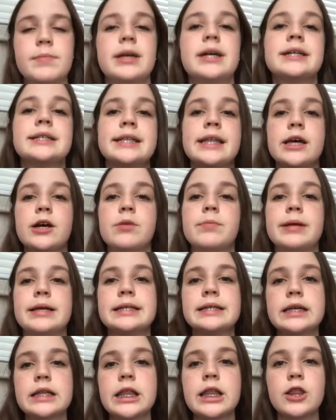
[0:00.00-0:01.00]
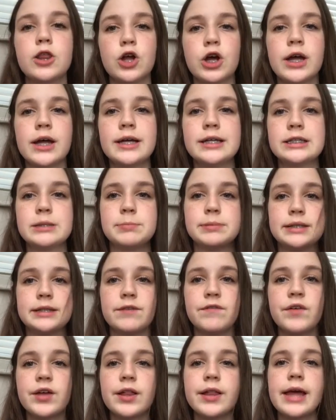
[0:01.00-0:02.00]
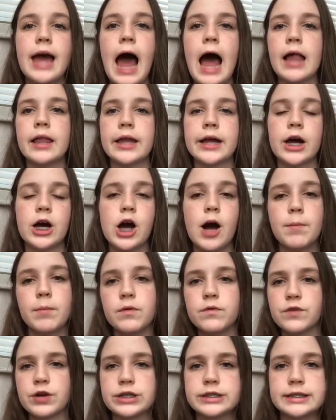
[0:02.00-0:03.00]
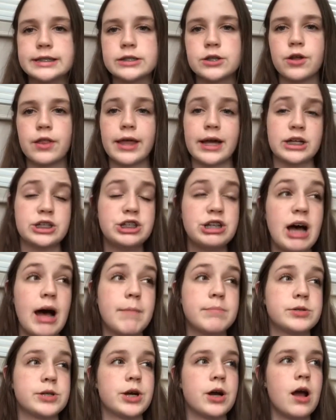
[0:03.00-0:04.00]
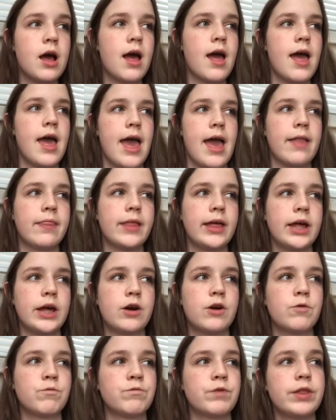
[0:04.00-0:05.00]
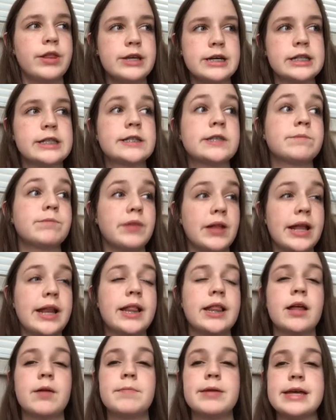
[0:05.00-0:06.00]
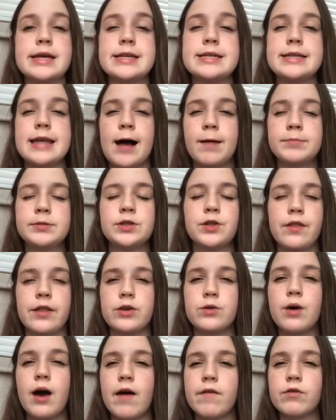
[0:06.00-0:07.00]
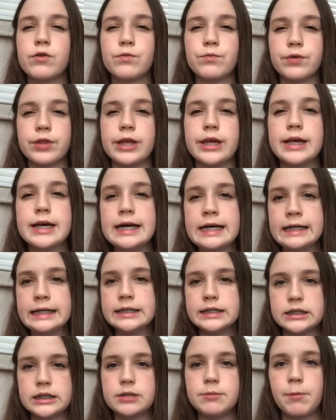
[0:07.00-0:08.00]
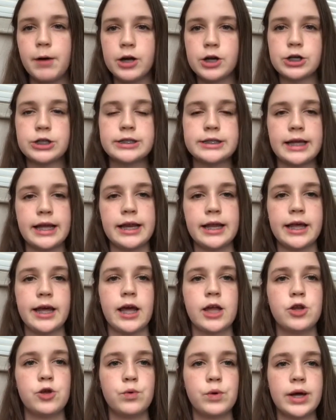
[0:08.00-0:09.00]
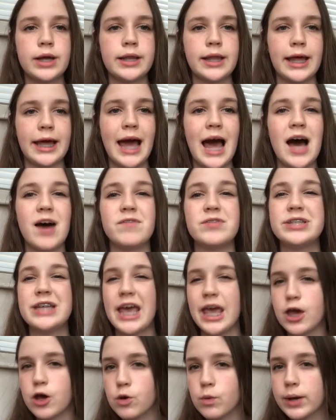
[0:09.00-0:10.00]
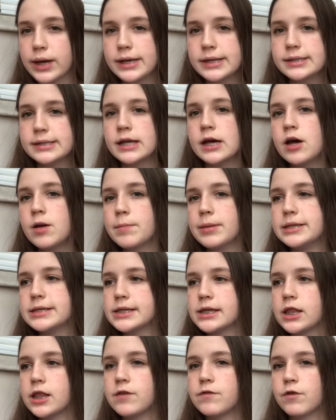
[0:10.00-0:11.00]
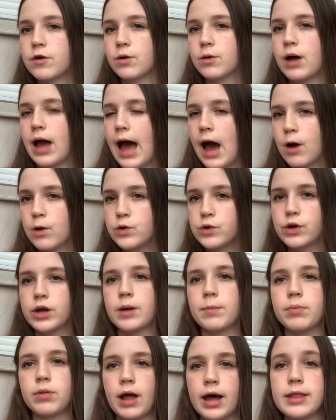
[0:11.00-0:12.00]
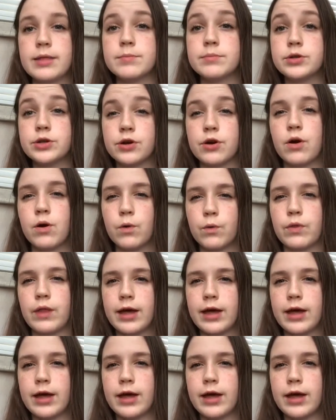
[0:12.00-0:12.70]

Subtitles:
because they're basically looking specifically at a couple verses or a chapter and really explaining them in depth, so then you have a really deep understanding, and you can like have takeaways basically for how you can apply them to your own